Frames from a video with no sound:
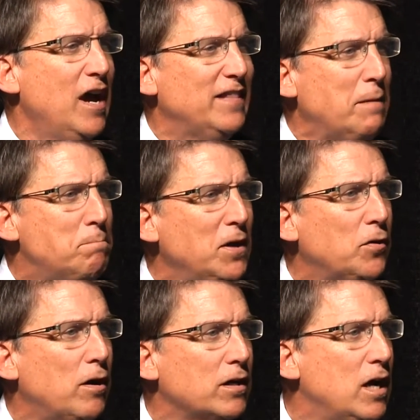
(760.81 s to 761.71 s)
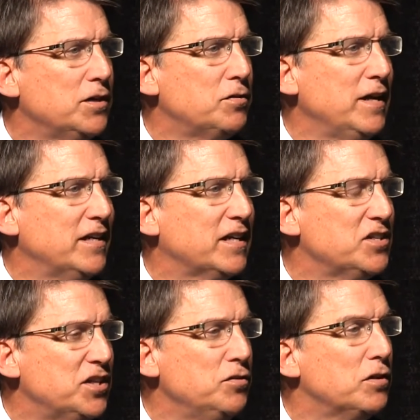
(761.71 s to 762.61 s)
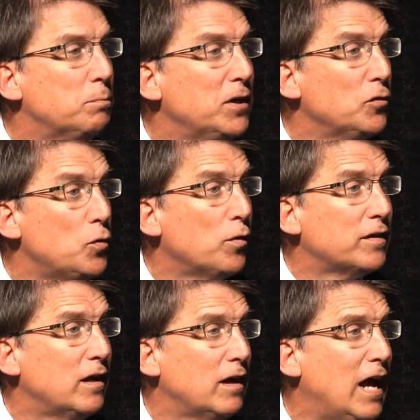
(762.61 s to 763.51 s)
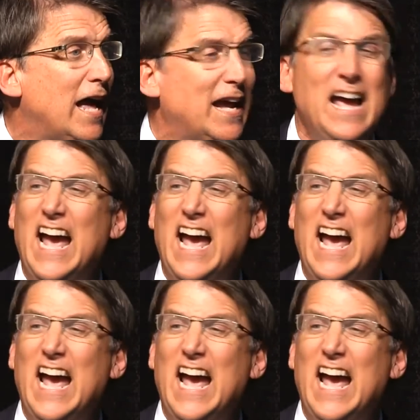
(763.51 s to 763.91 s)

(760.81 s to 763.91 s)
that build our country and continue to build North Carolina.